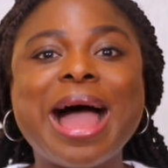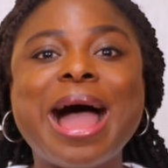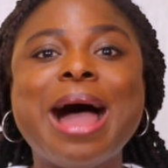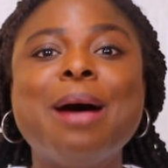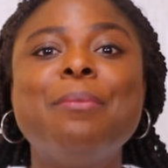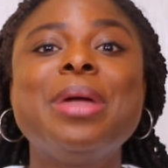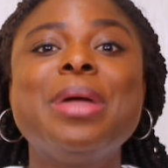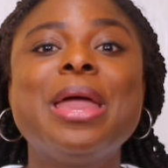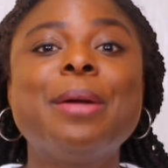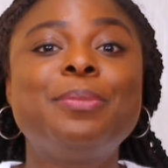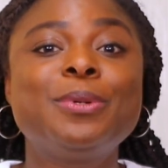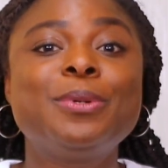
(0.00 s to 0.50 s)

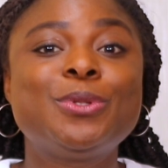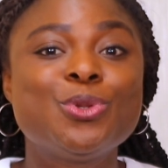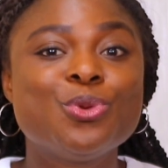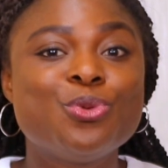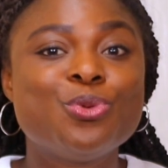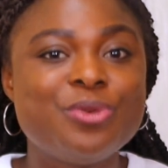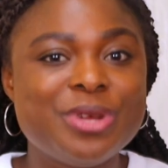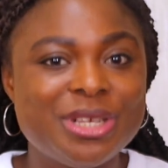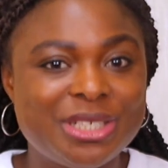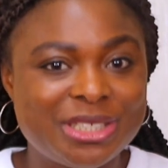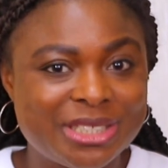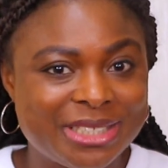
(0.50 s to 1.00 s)
I'm able
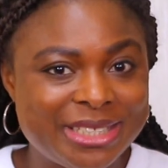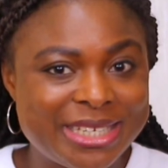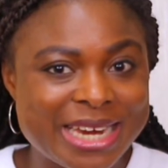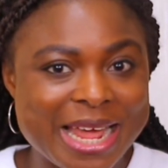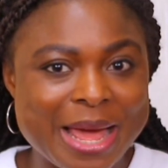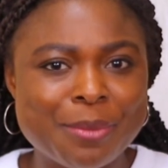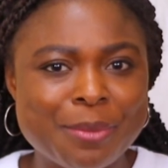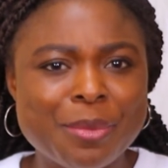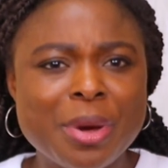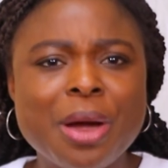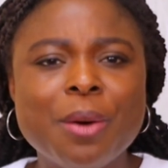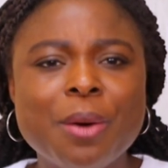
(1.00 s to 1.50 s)
to reach
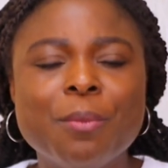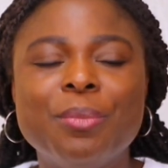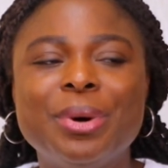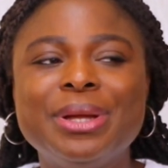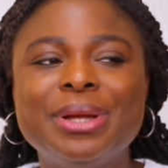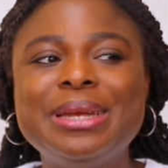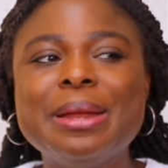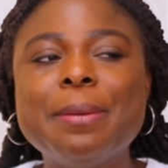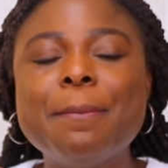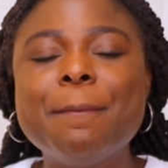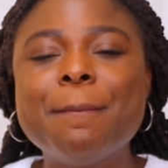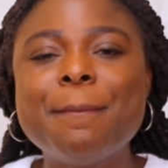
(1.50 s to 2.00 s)
them,
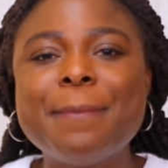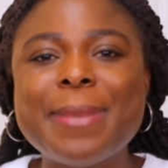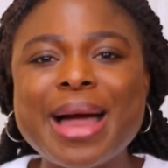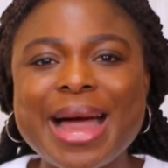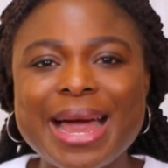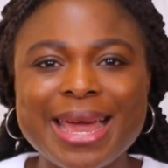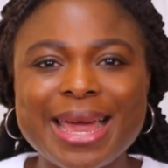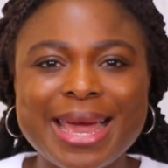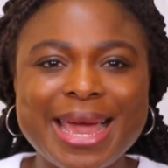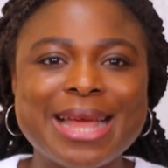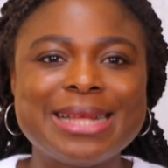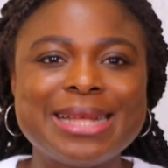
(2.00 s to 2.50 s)
but the
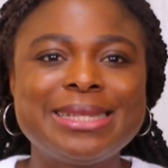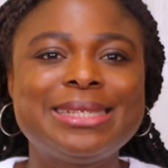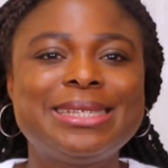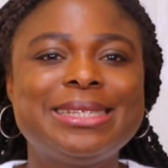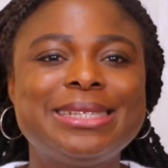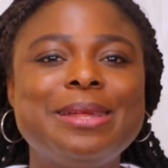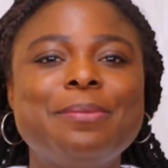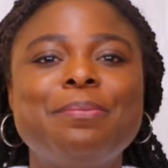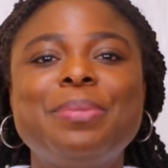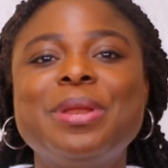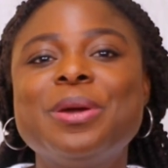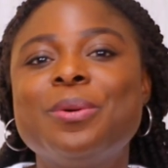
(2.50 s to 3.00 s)
market
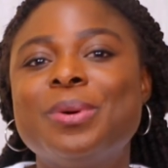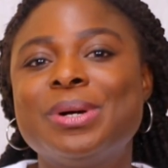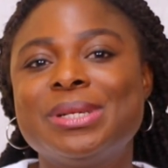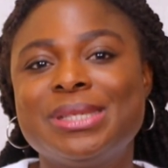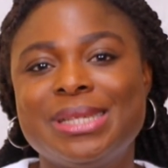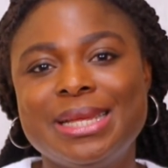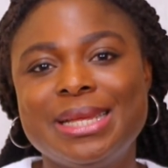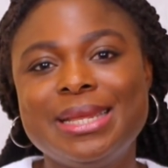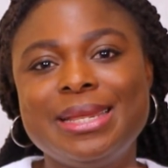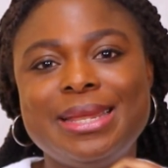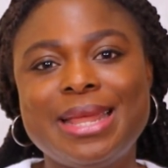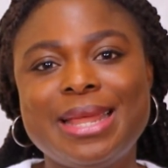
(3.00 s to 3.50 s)
simply
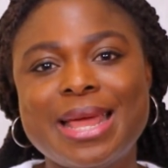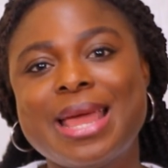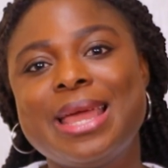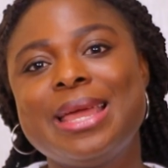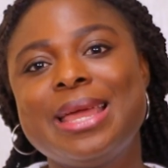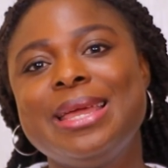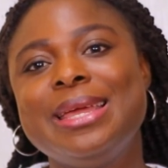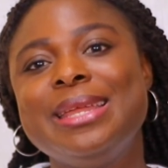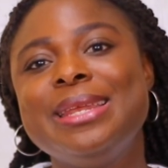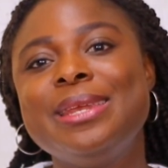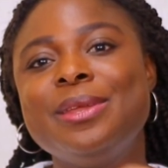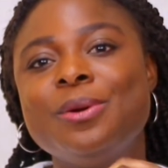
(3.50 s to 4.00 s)
wasn't
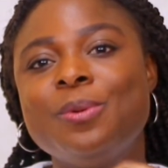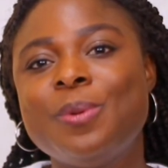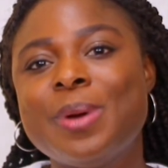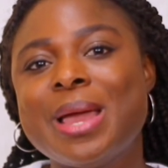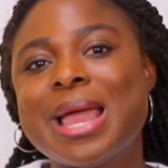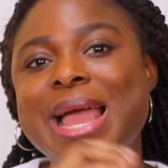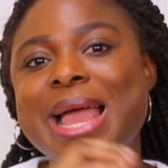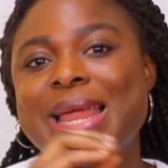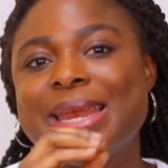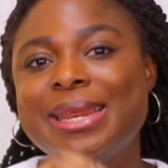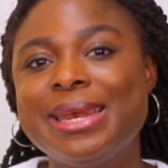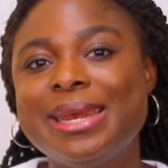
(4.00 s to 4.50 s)
there in the
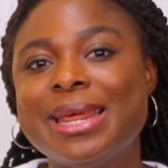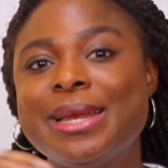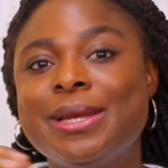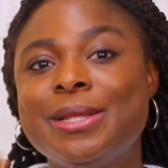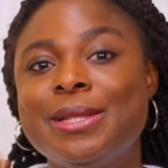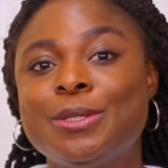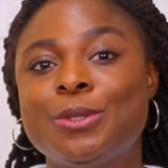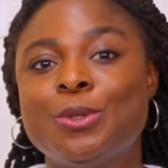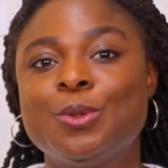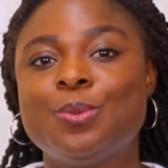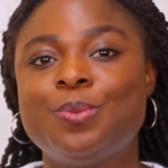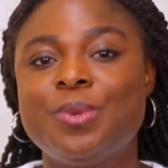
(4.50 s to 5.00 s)
way I
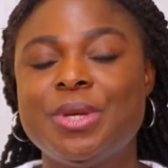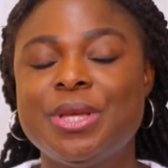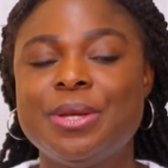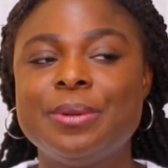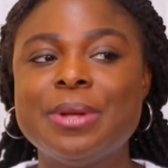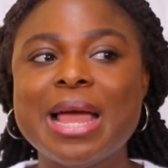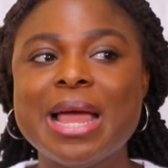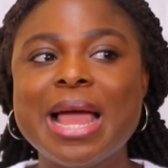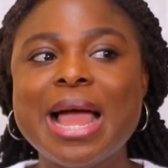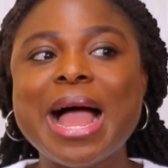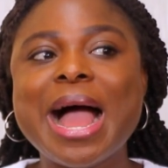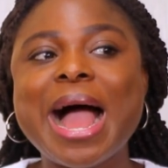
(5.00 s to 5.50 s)
needed it to
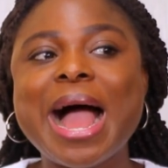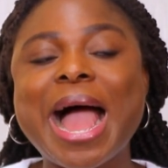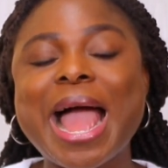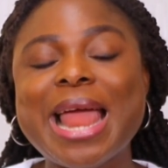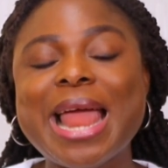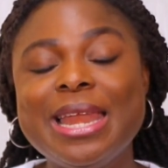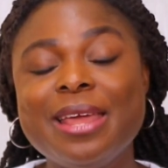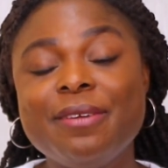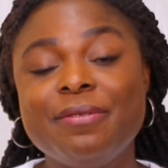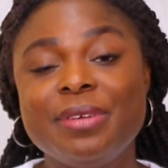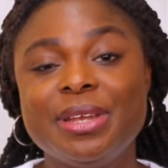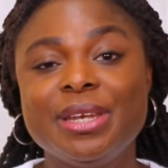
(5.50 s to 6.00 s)
be.
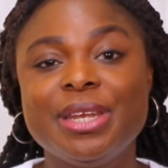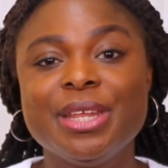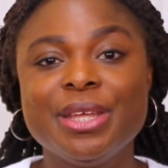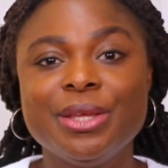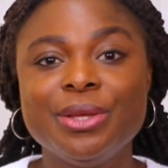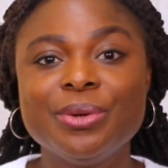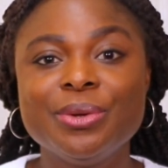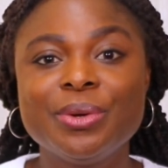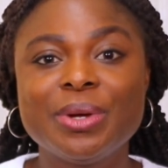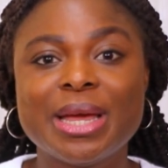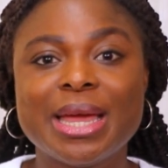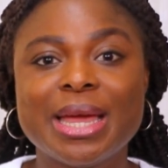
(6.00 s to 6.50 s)
I live in
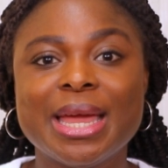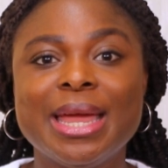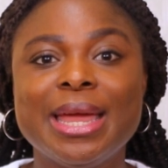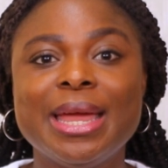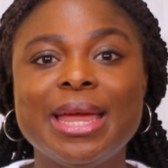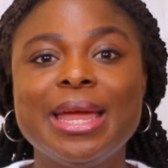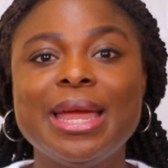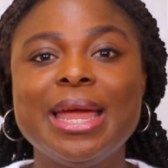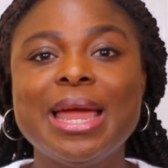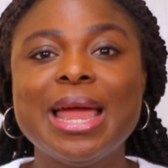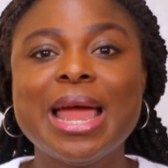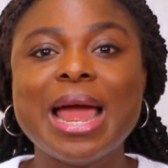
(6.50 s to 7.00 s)
the
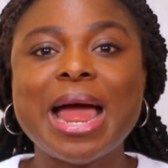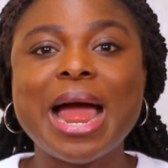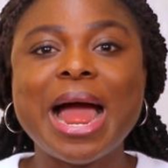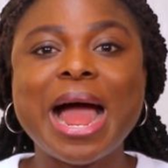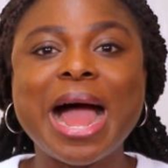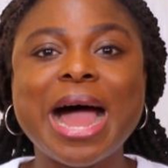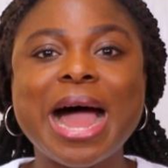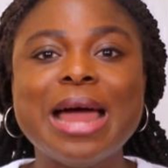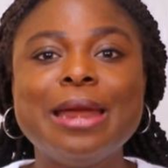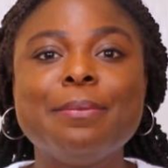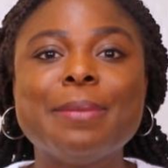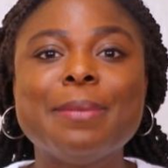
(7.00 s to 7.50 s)
UK,
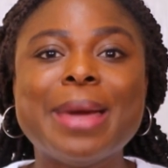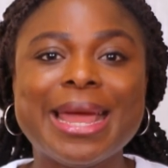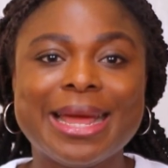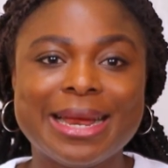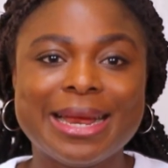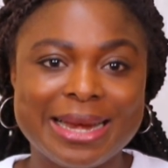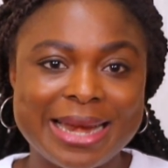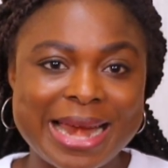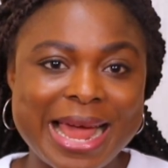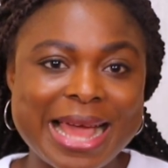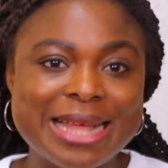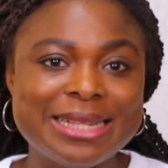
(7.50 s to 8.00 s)
and my
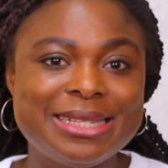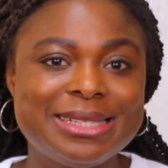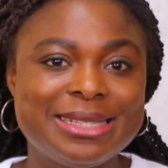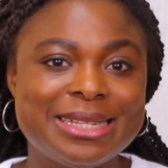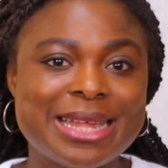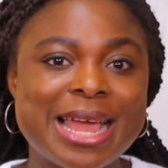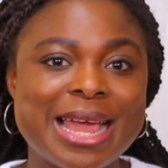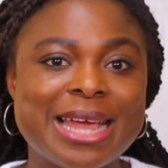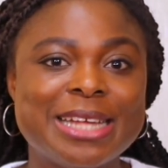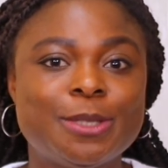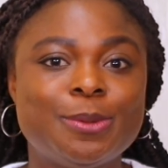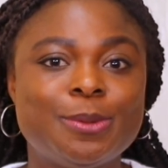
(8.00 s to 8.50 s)
clients
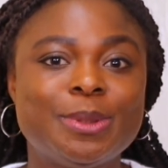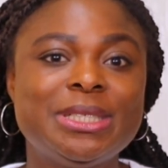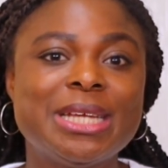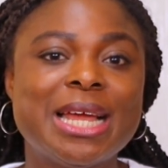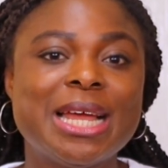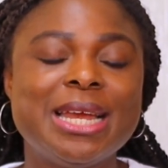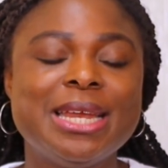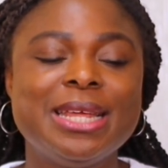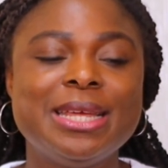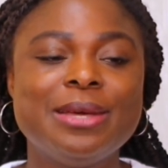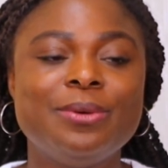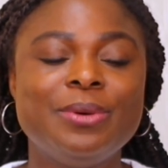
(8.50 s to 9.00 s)
here,
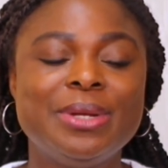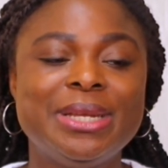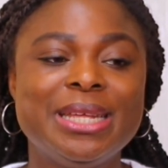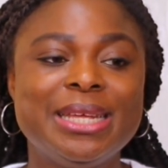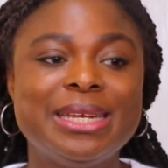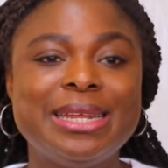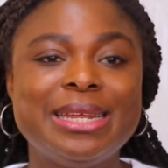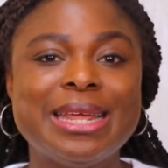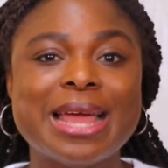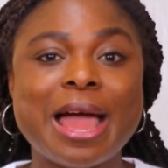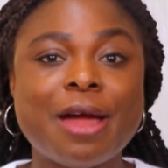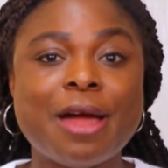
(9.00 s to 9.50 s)
especially
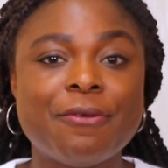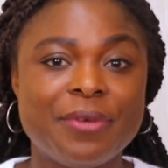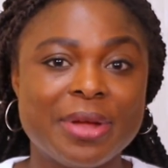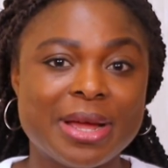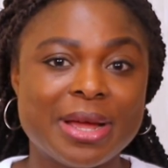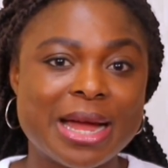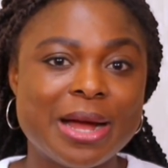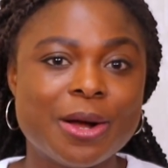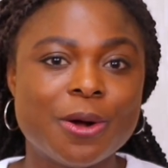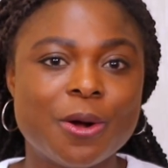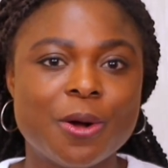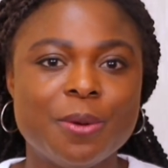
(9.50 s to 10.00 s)
within the
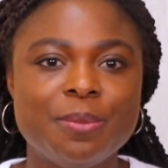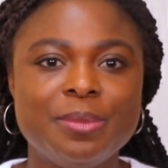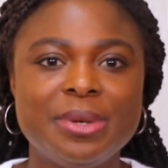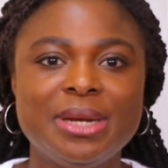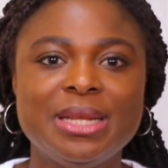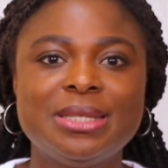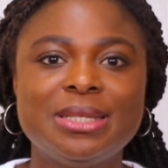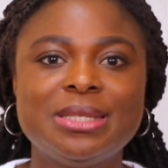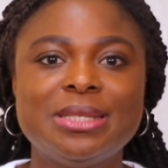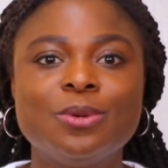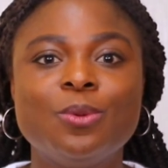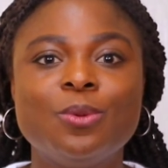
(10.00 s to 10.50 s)
African
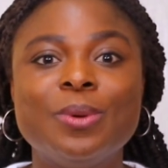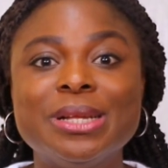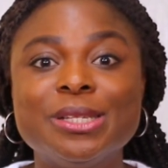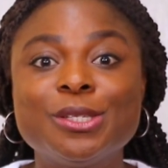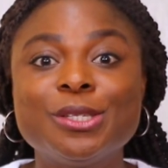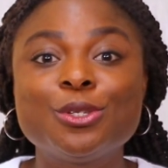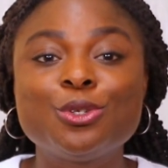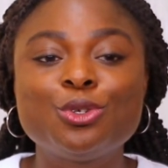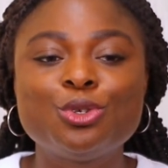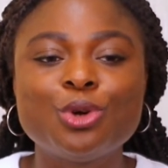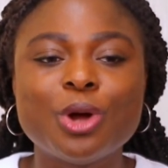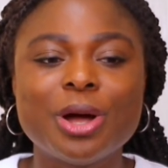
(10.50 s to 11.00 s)
community, were
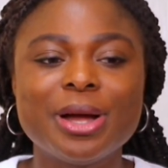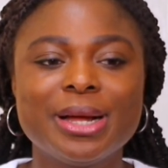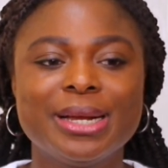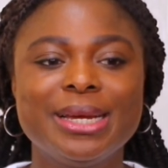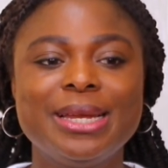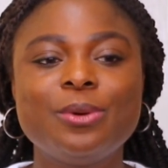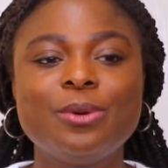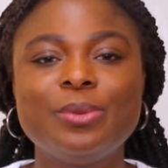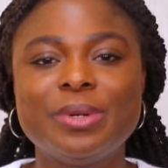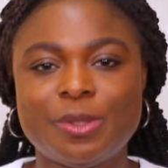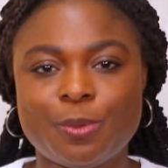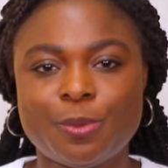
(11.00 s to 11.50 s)

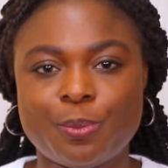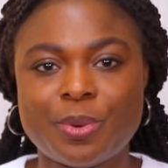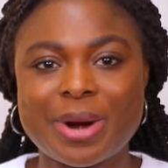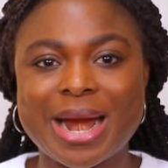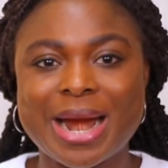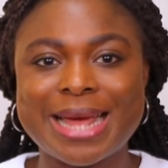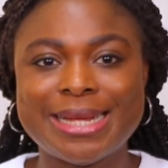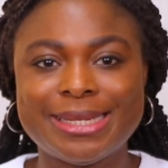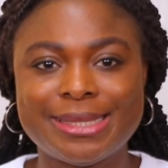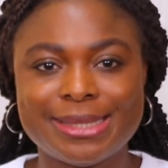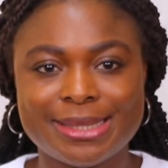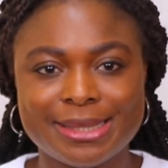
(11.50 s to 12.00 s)
struggling with
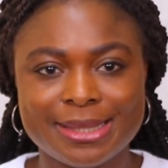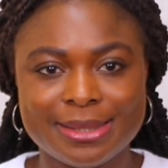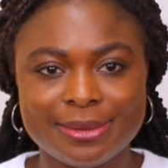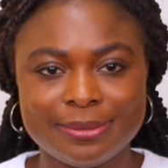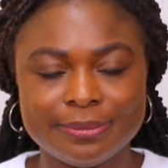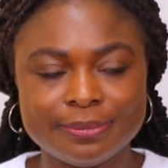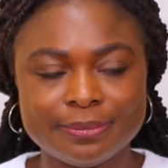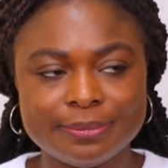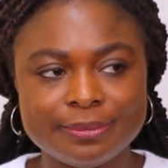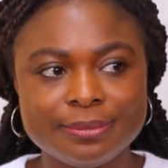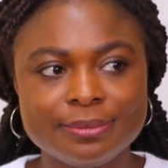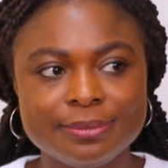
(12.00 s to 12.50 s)
pricing.